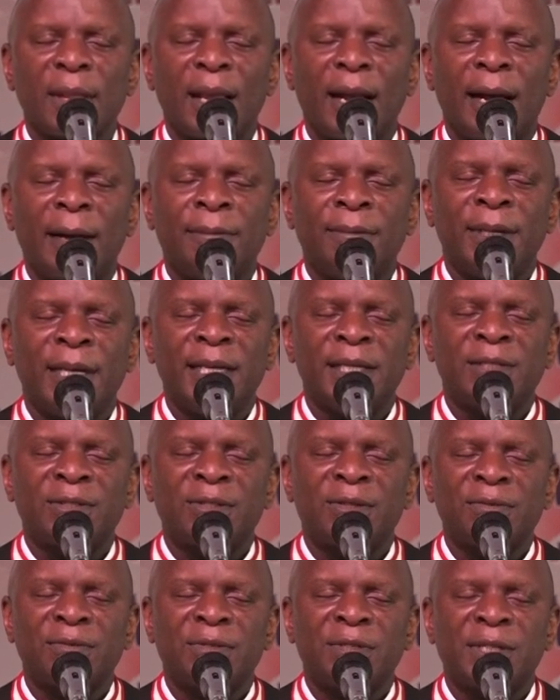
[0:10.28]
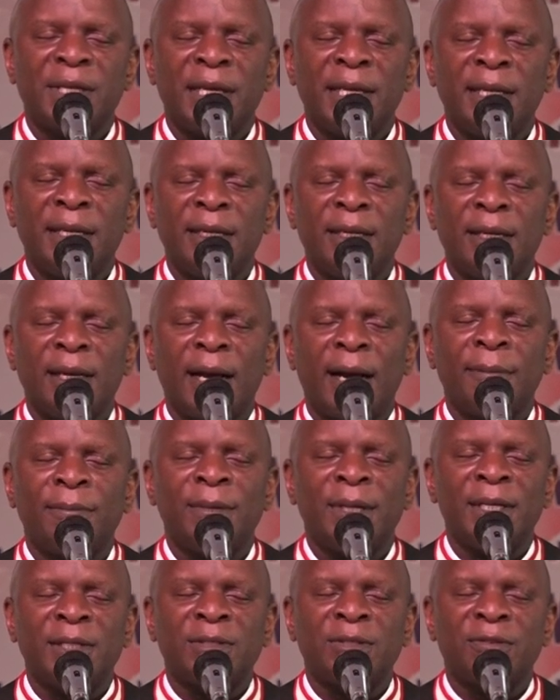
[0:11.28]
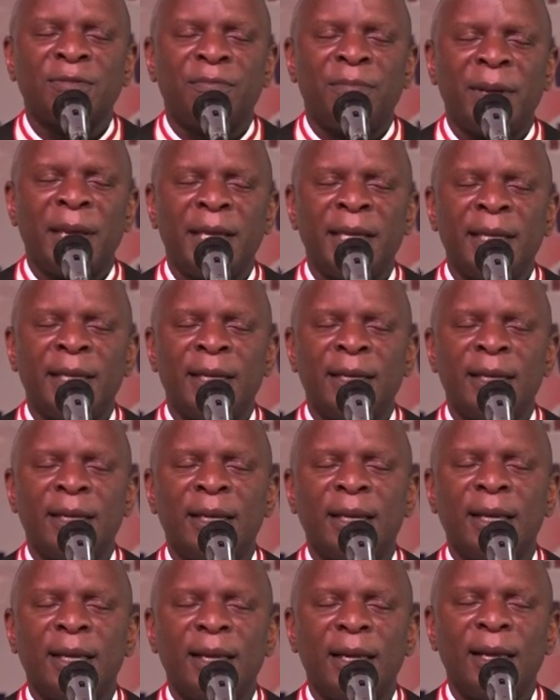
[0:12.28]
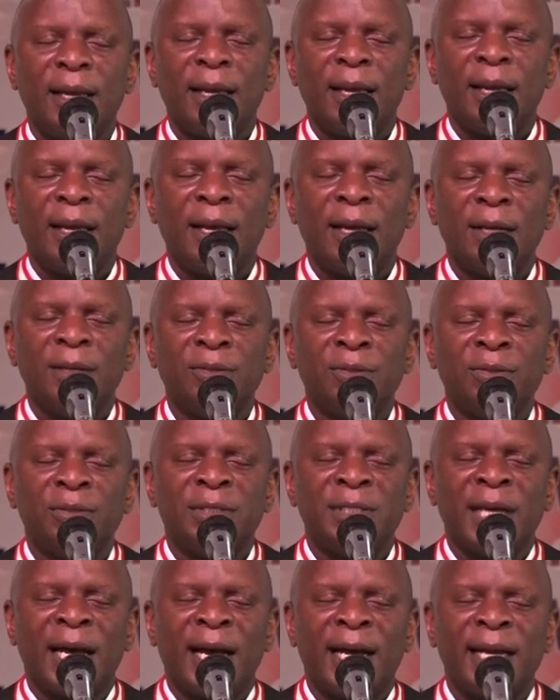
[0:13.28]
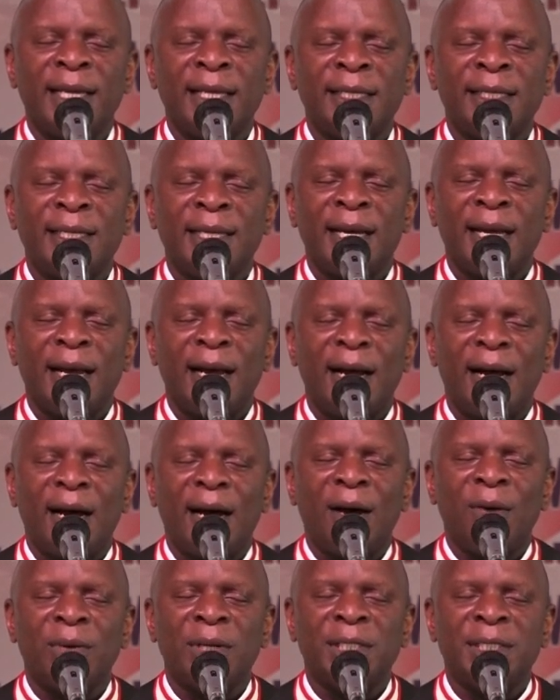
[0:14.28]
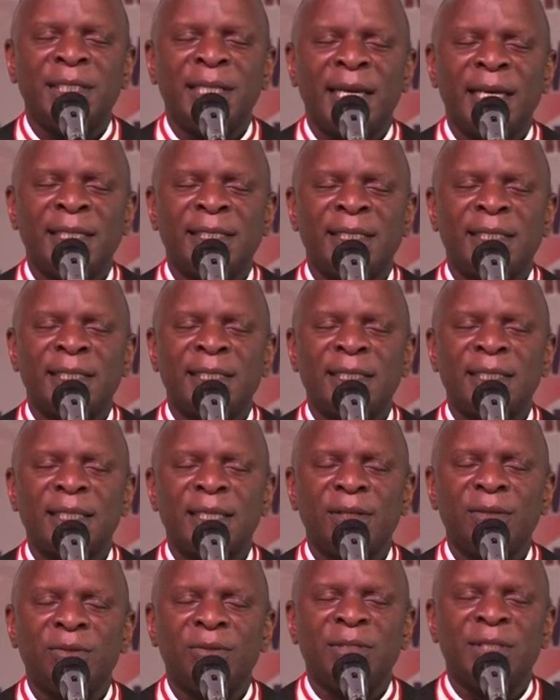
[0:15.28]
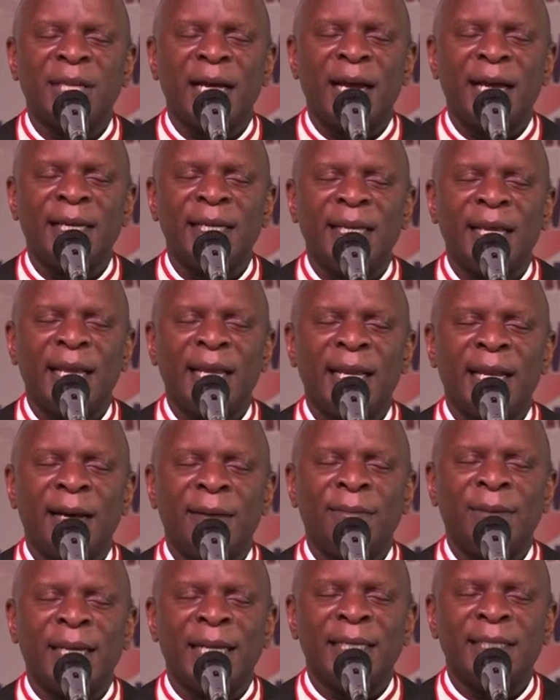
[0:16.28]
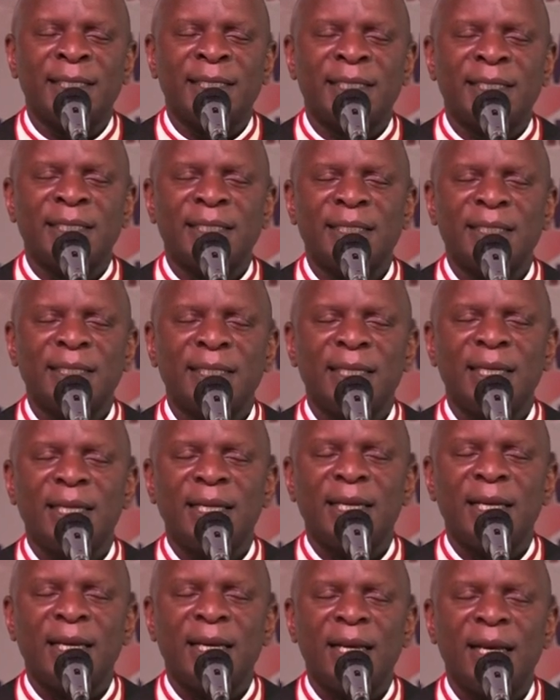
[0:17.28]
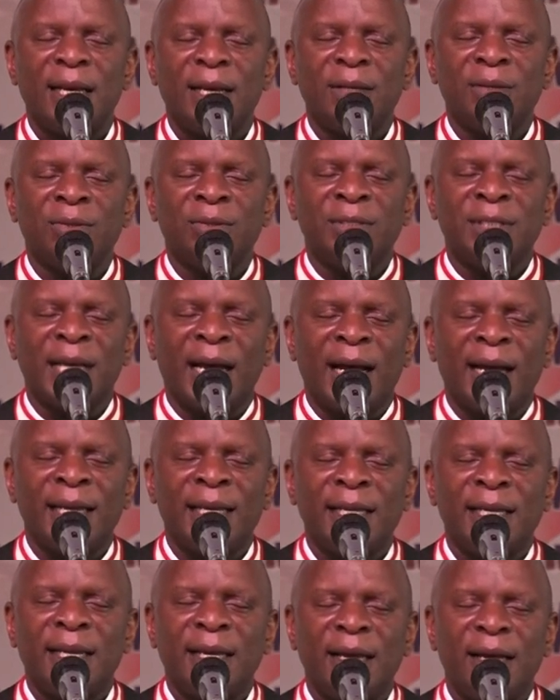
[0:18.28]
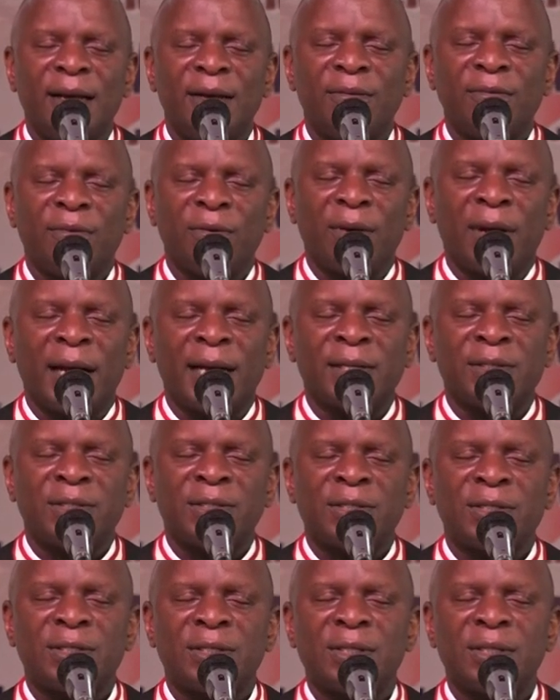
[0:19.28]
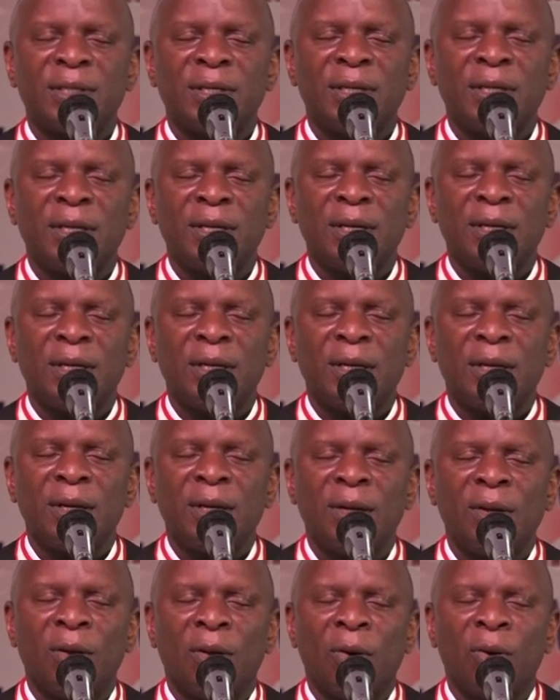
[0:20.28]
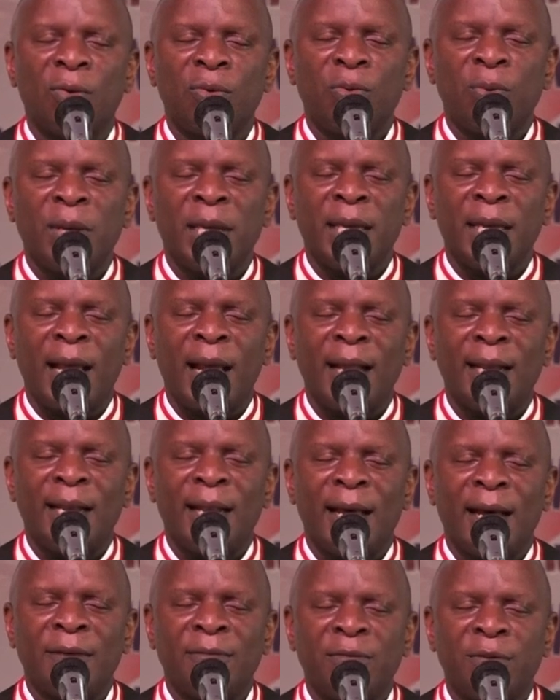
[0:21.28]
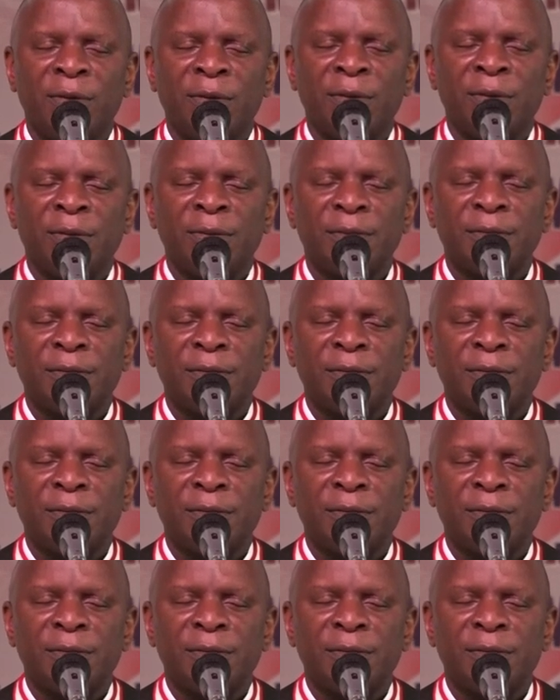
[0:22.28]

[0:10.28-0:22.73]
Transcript: a place of sin, a place of pain. You died our death. You died in our place. You died for us. Lord, we love you.